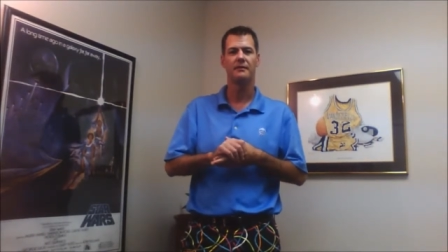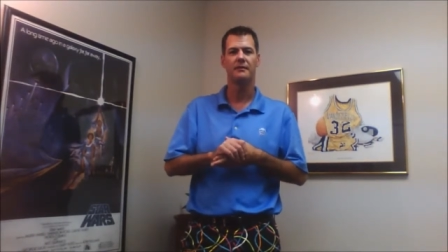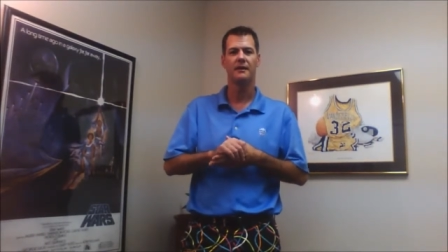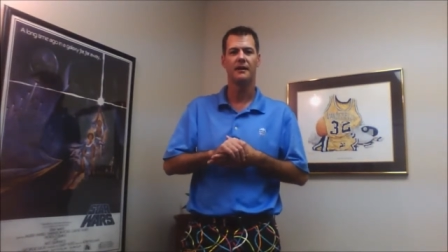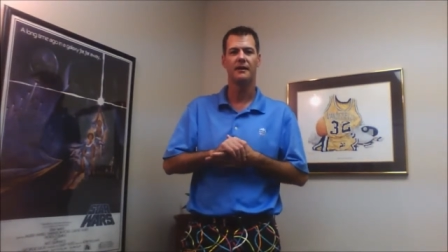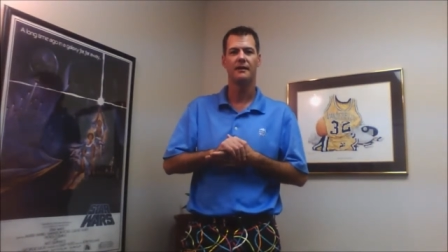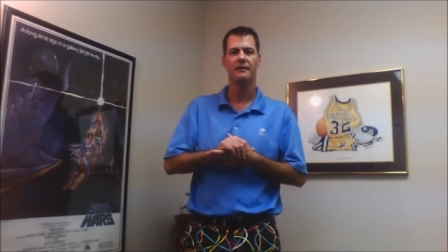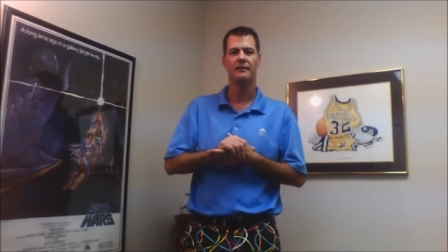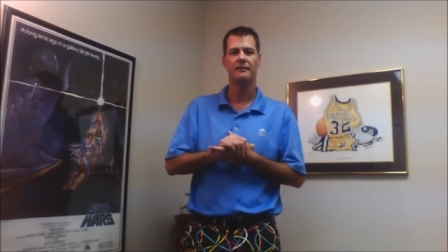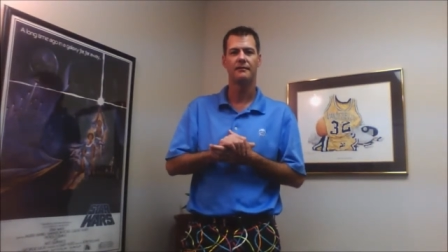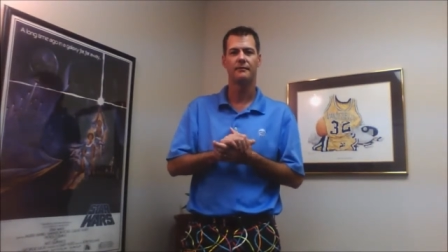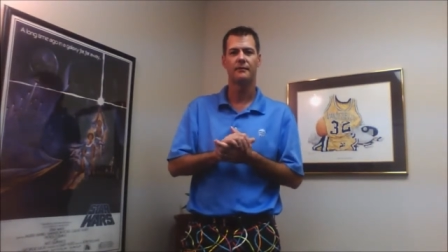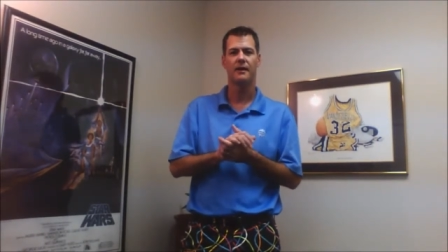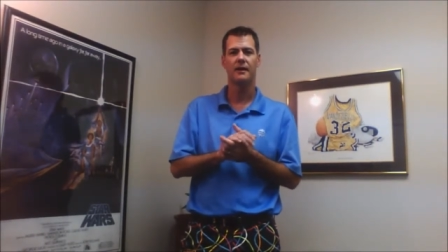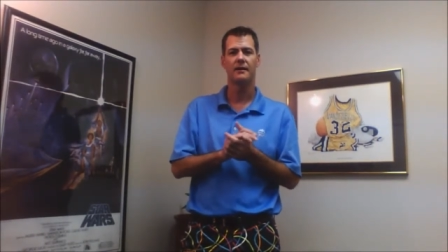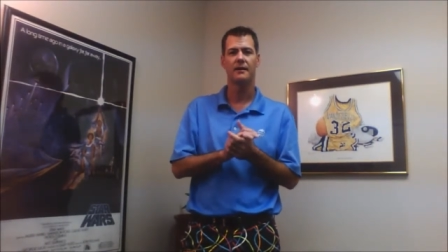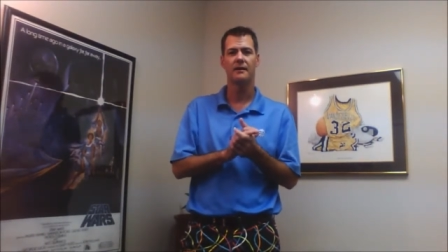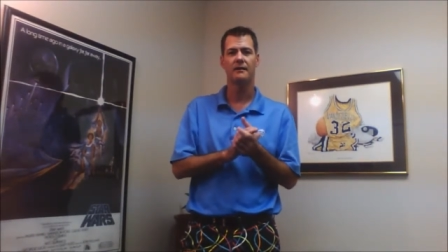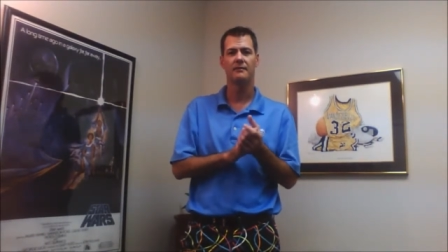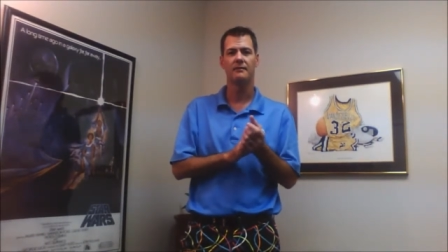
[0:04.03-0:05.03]
Today is
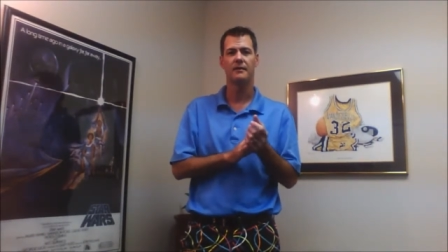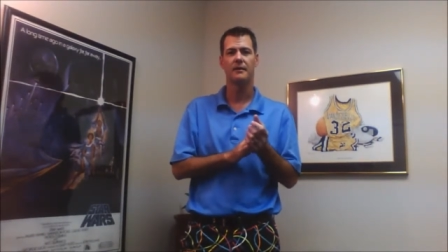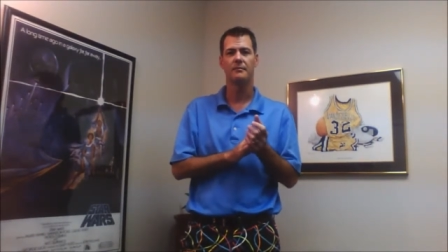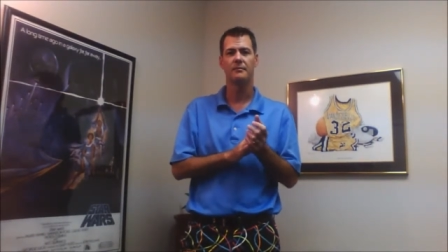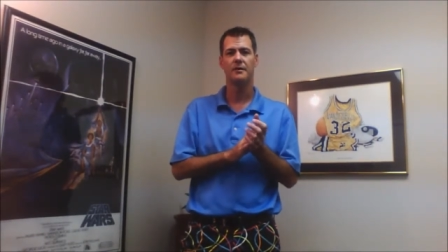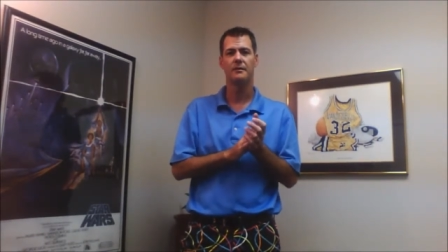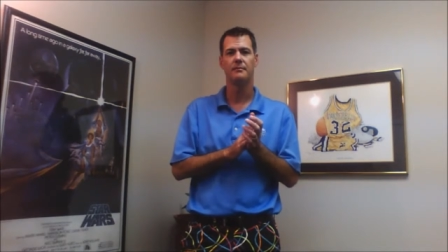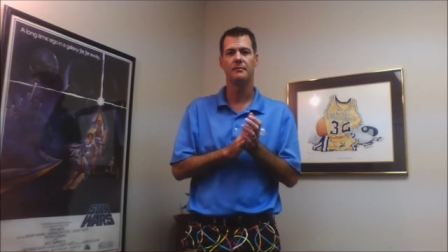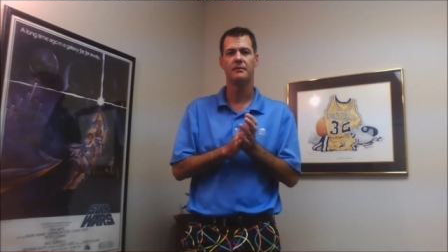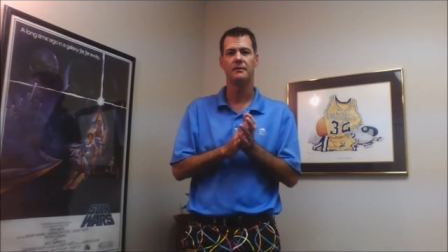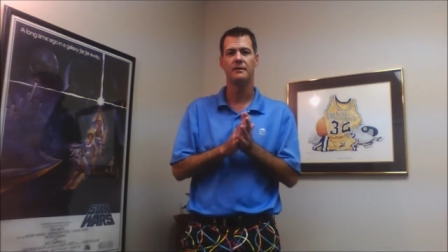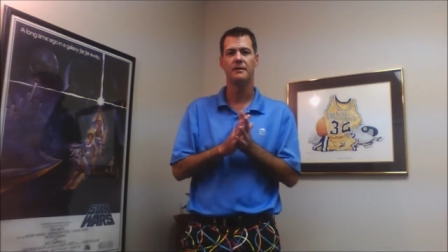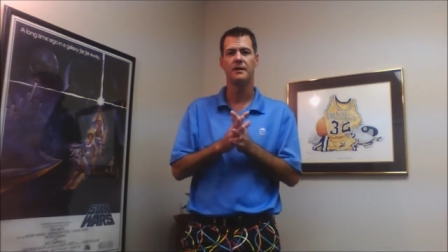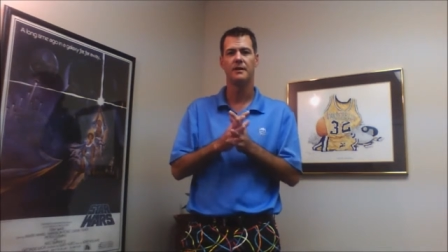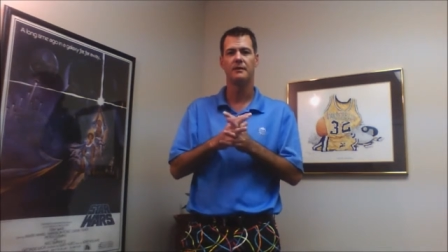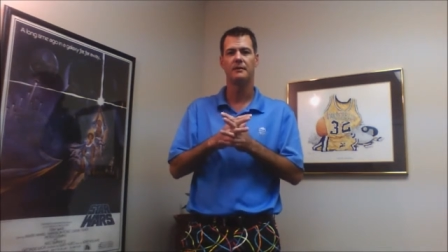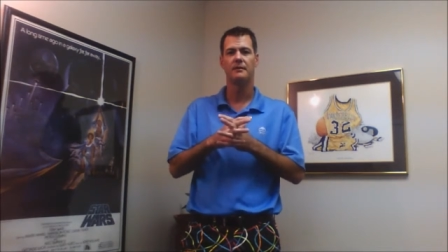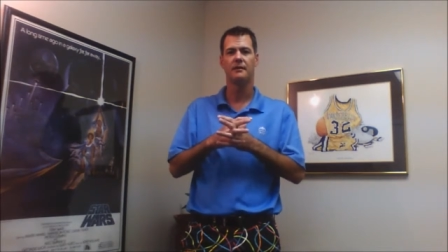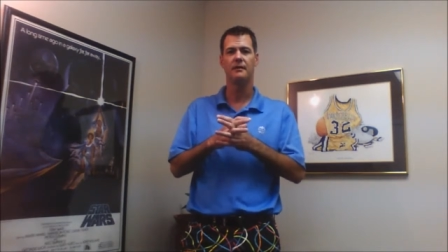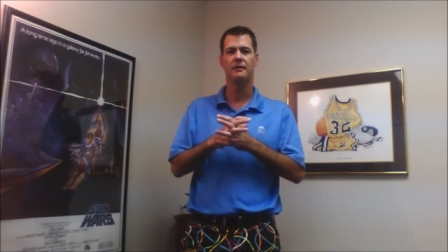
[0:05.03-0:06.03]
Friday, September the
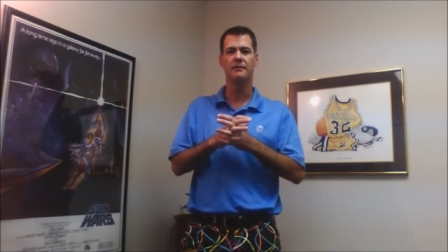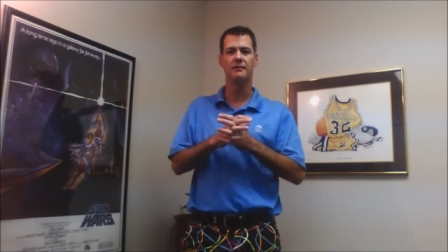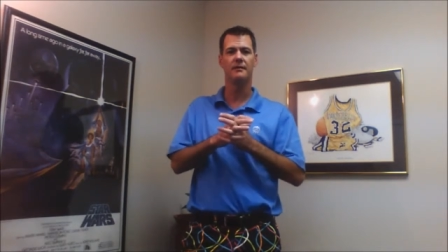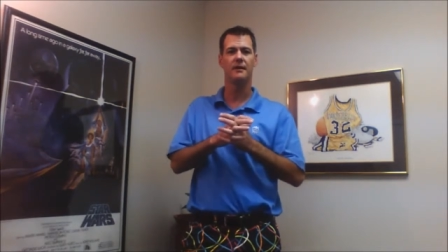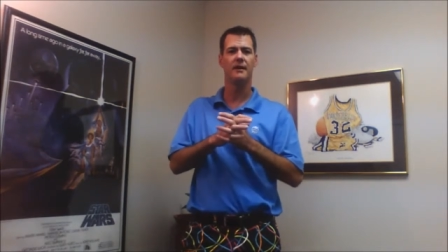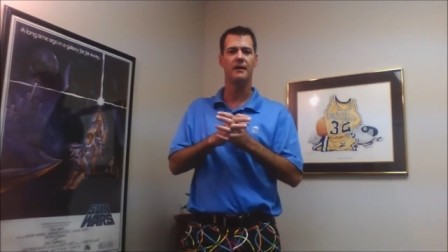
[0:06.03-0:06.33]
19th.